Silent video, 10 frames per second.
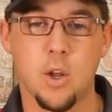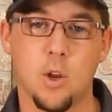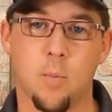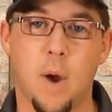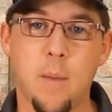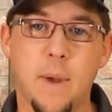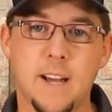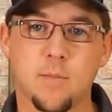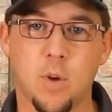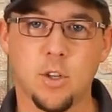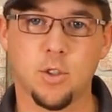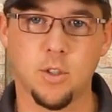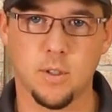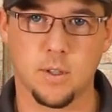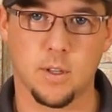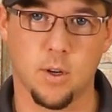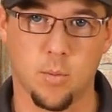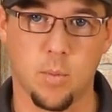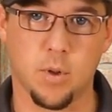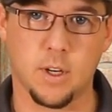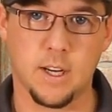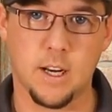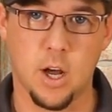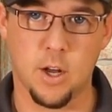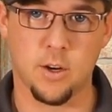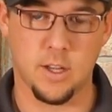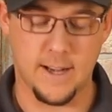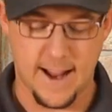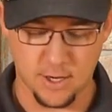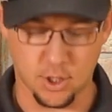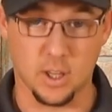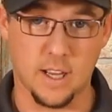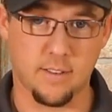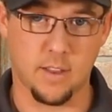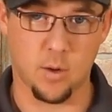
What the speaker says: your bypass module that'll be plugged in under the dash and left there